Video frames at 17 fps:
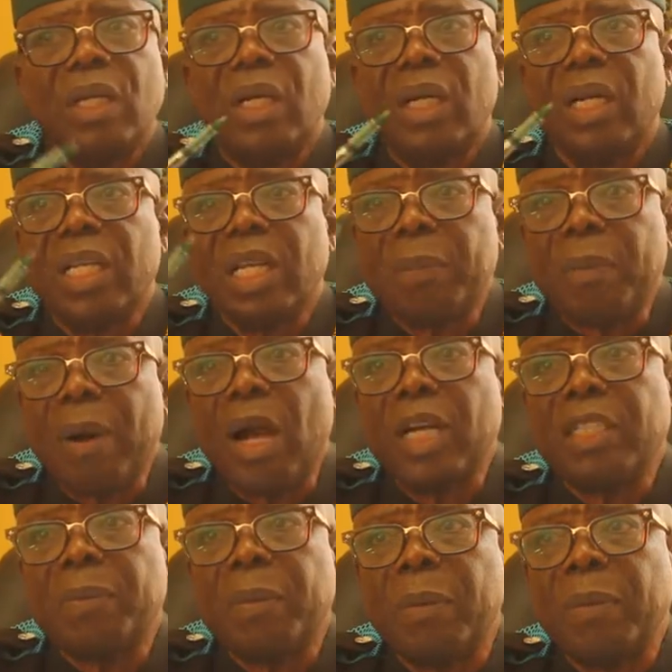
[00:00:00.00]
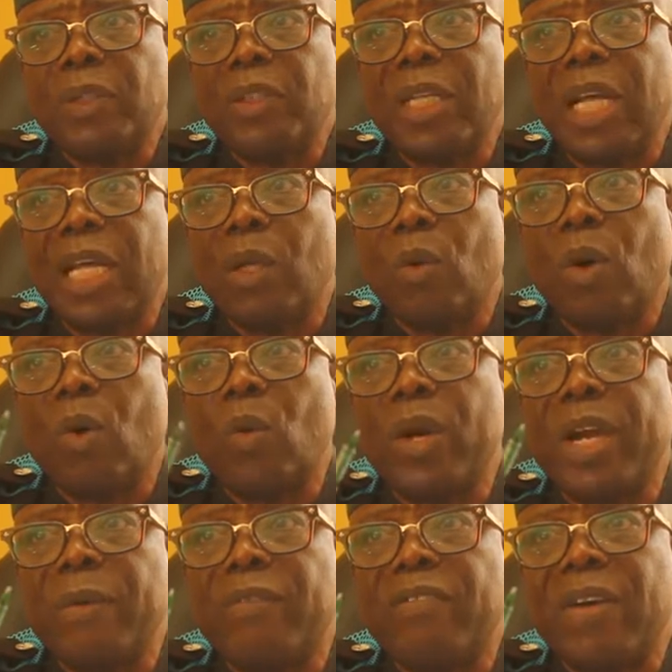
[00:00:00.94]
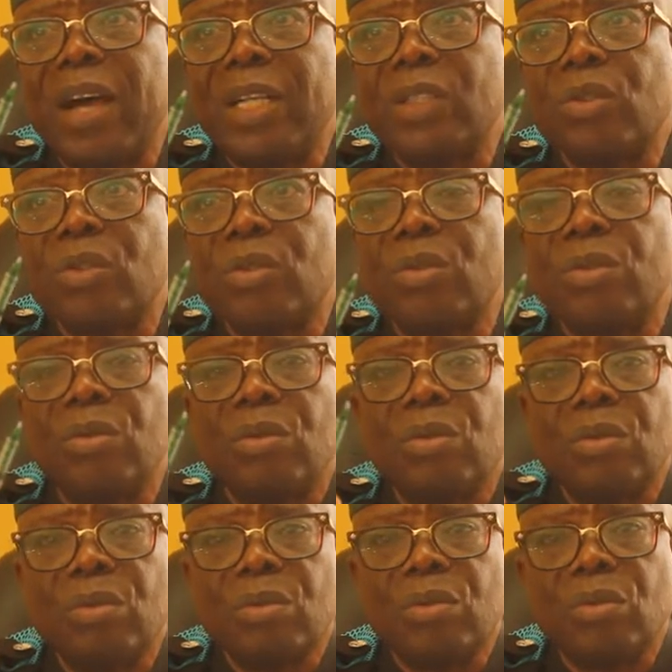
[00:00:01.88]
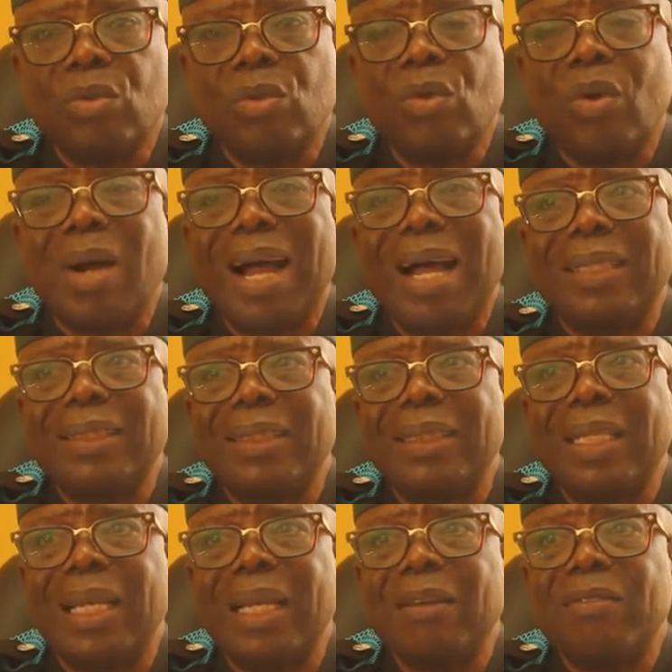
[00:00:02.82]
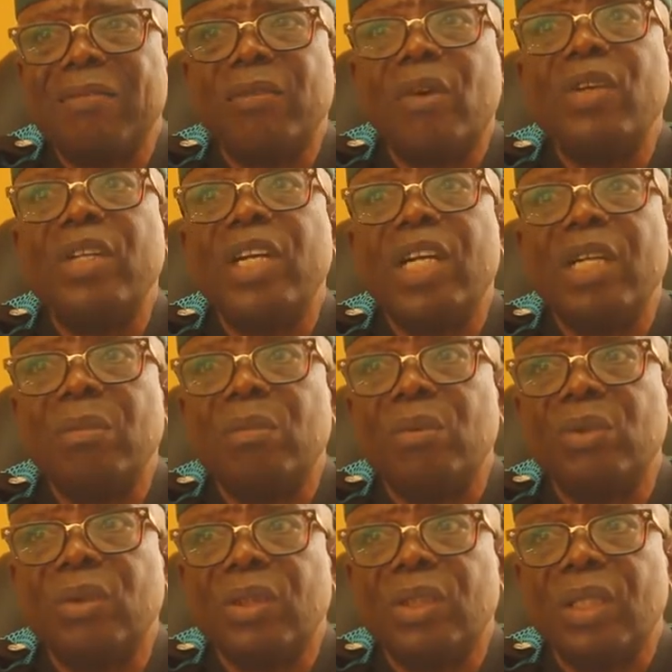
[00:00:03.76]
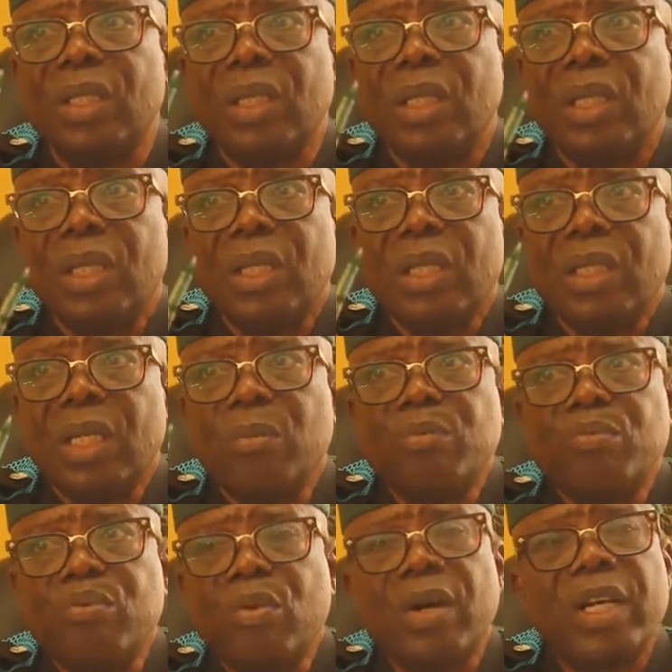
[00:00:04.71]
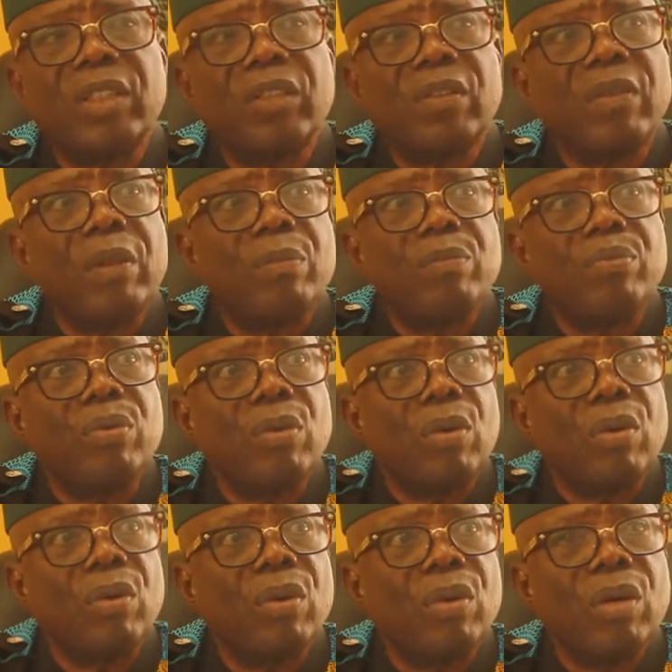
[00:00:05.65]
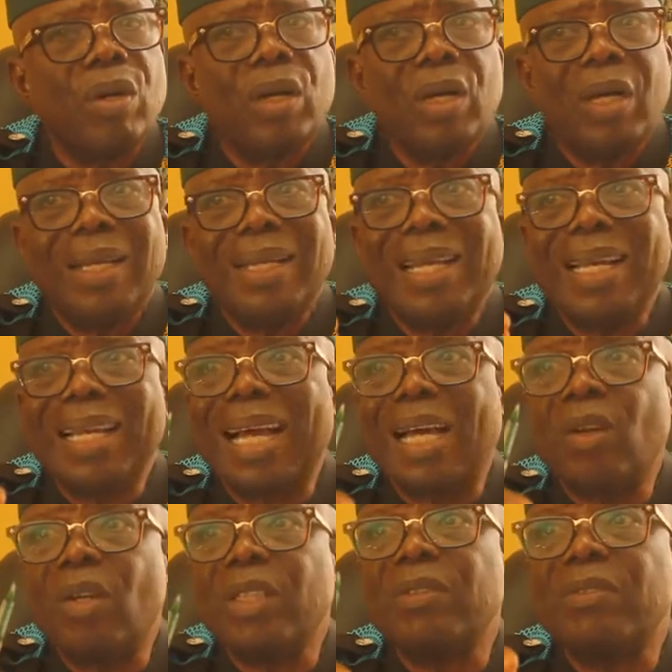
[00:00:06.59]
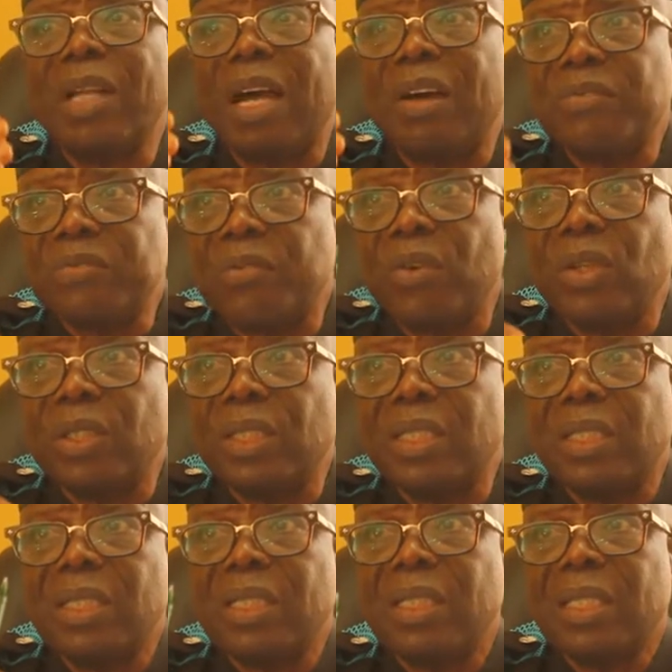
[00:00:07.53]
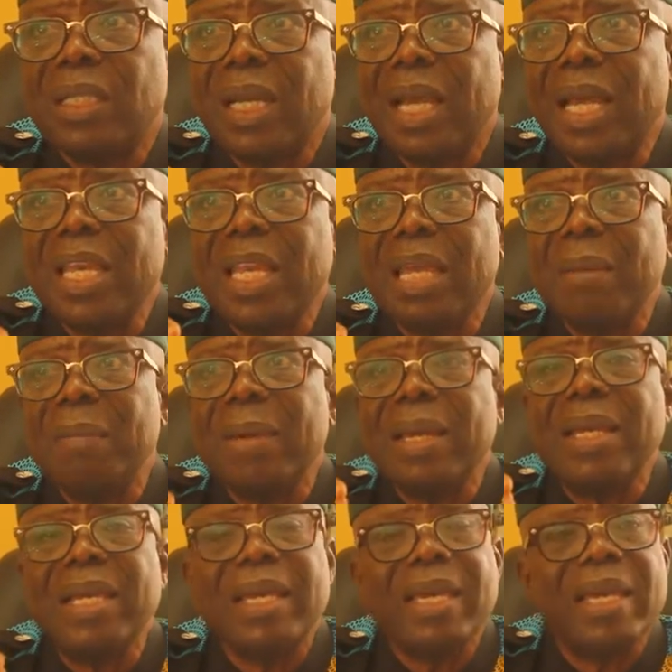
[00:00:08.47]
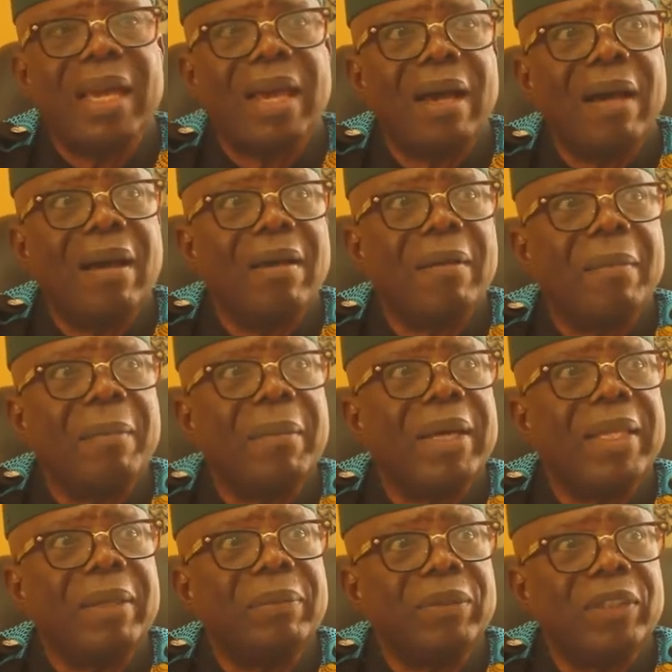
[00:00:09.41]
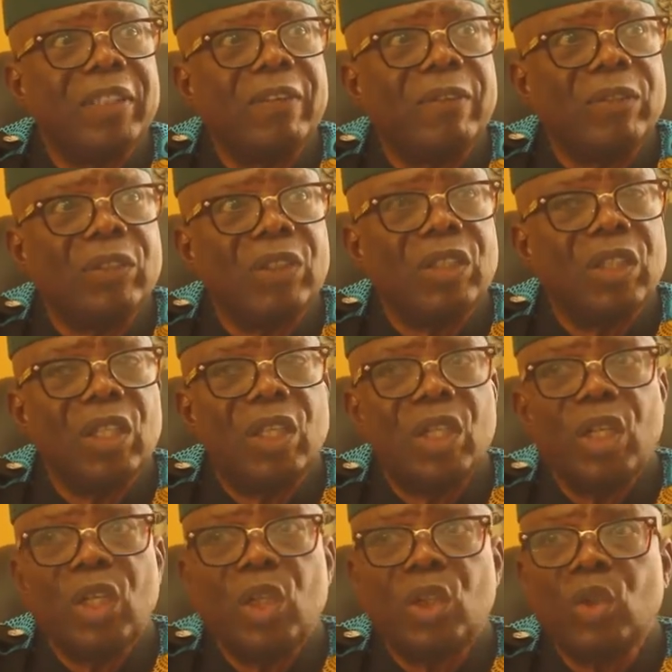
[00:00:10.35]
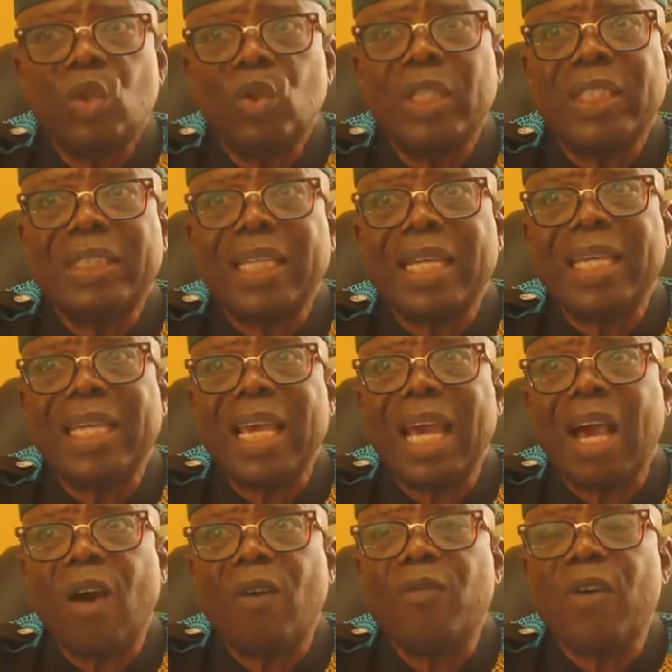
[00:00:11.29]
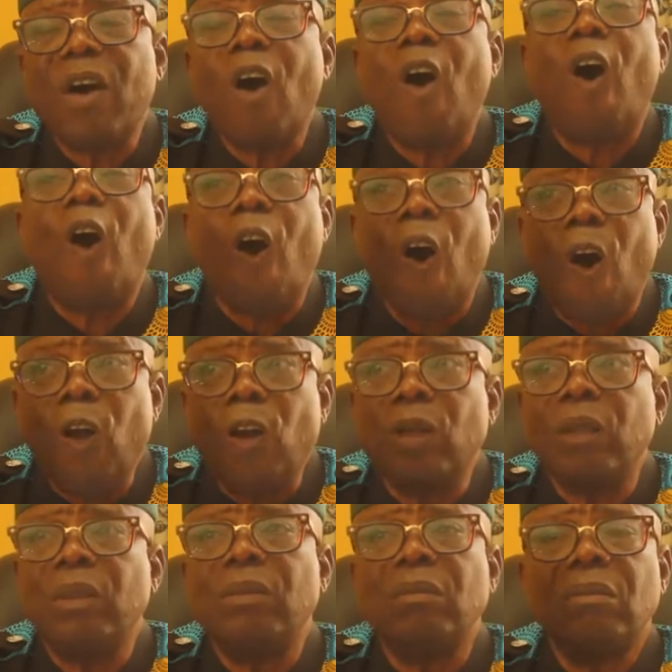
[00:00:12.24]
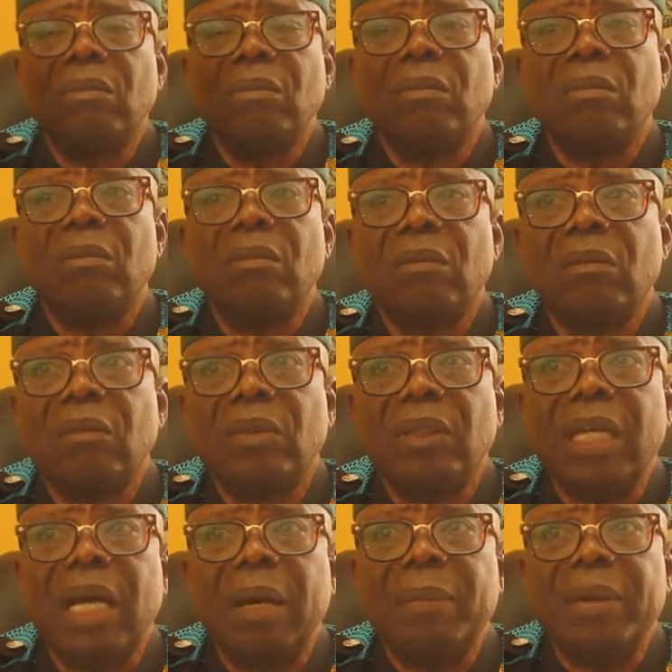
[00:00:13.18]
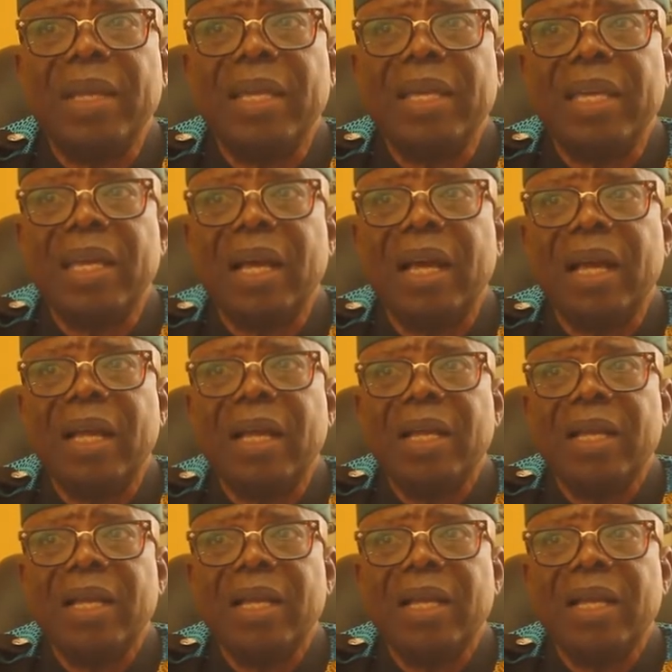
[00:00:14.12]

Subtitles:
The priority population are the one we refer to as the vulnerables, the poorest of the poor, that they cannot even afford any Medicare by themselves. So they take care of all their Medicare